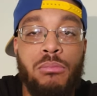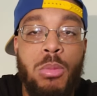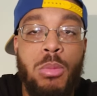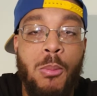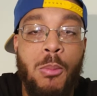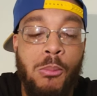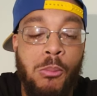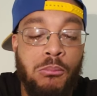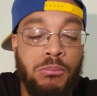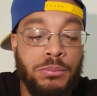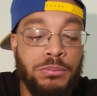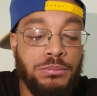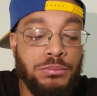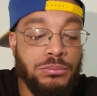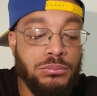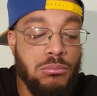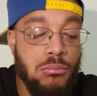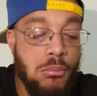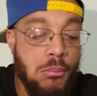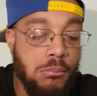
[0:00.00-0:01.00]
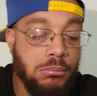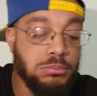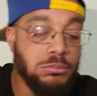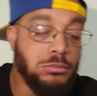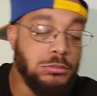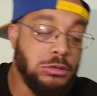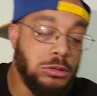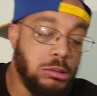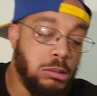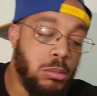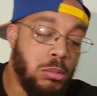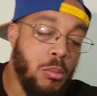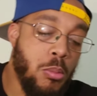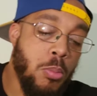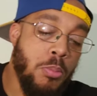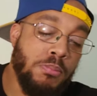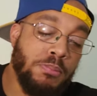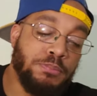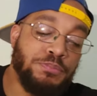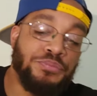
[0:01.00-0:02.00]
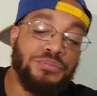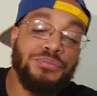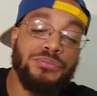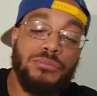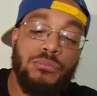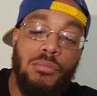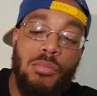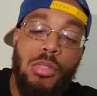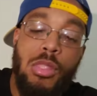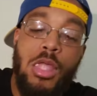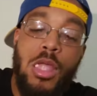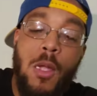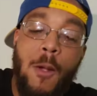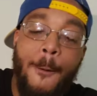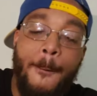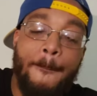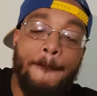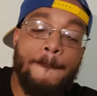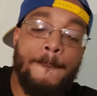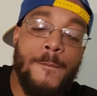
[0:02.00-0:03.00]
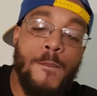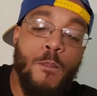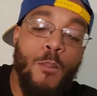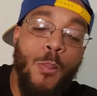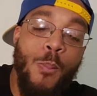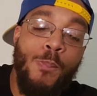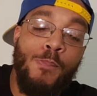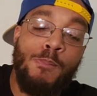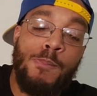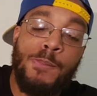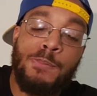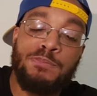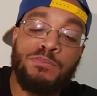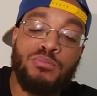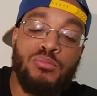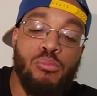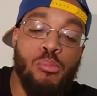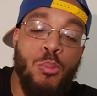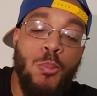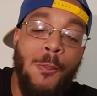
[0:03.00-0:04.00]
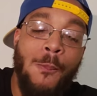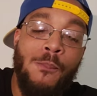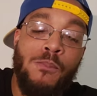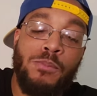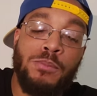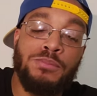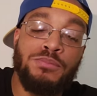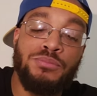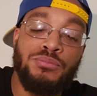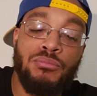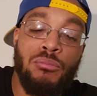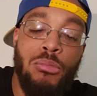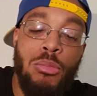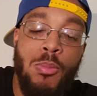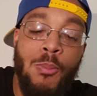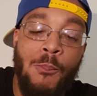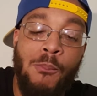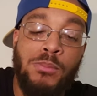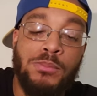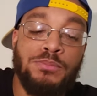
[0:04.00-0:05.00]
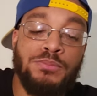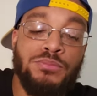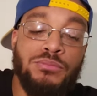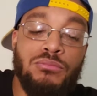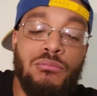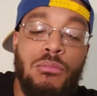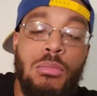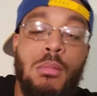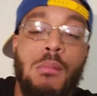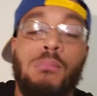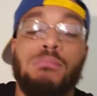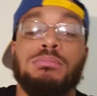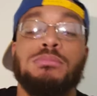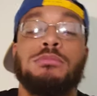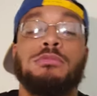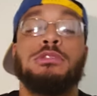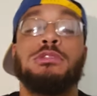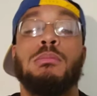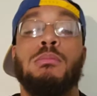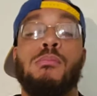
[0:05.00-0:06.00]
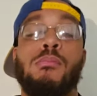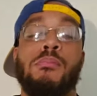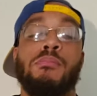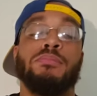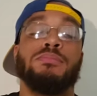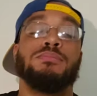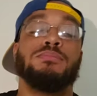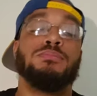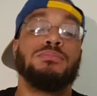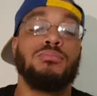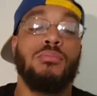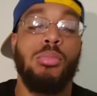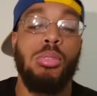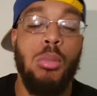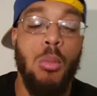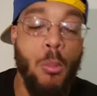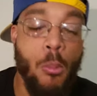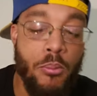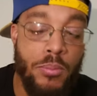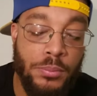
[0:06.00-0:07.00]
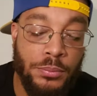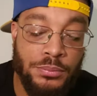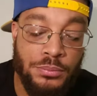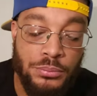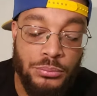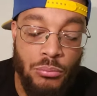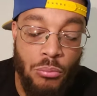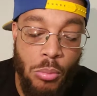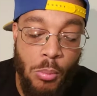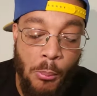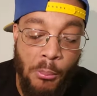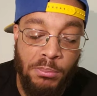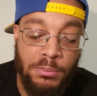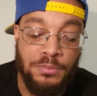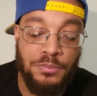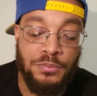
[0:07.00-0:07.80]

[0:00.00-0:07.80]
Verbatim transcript: It's a big ball of candy corn wax in my mouth. Oh yeah, the kid's gonna have this.